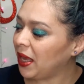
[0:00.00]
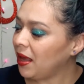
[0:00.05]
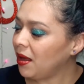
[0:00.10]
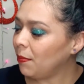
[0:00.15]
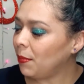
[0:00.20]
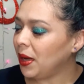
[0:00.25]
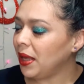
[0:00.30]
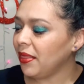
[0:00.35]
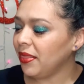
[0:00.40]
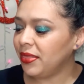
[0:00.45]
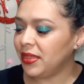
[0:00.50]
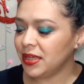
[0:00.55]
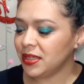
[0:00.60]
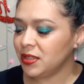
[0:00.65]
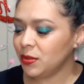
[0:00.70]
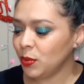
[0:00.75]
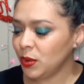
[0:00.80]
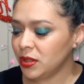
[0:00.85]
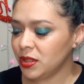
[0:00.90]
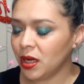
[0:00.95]
But this
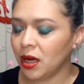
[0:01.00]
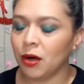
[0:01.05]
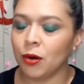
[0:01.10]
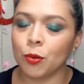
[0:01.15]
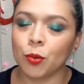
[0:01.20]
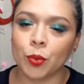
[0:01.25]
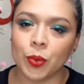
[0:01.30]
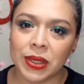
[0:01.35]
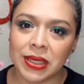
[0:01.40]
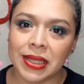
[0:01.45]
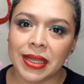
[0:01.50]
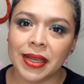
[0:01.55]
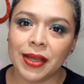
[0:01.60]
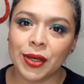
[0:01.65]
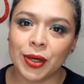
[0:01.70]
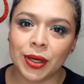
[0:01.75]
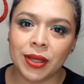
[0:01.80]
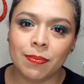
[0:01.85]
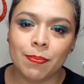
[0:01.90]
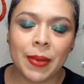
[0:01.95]
was a really
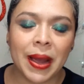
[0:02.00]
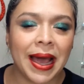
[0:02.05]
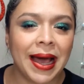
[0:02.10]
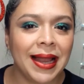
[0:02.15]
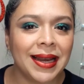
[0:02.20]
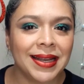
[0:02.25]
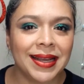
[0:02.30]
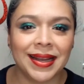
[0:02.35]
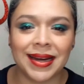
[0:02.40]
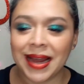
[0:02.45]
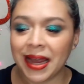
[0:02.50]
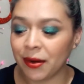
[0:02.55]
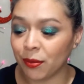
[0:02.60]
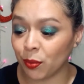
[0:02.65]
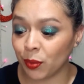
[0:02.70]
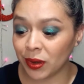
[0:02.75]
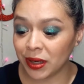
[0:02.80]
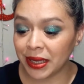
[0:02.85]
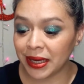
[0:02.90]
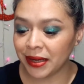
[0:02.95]
good palette. I
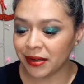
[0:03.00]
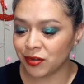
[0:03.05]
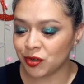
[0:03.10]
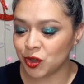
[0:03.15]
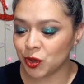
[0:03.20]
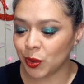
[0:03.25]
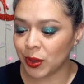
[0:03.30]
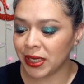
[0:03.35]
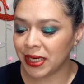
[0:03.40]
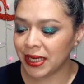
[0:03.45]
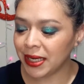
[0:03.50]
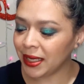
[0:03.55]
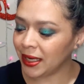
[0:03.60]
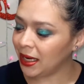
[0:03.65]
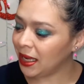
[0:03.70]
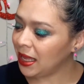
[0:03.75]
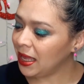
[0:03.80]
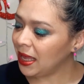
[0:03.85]
really enjoyed it.